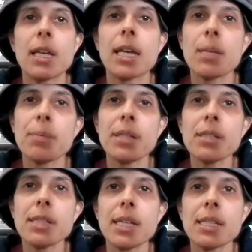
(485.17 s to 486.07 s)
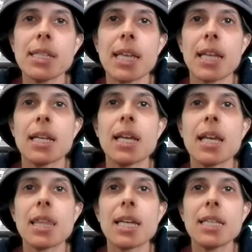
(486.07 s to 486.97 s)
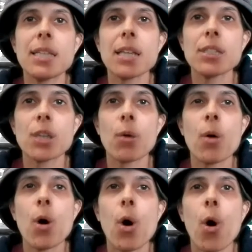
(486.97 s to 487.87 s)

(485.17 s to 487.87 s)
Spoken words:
it appears to indicate that he does so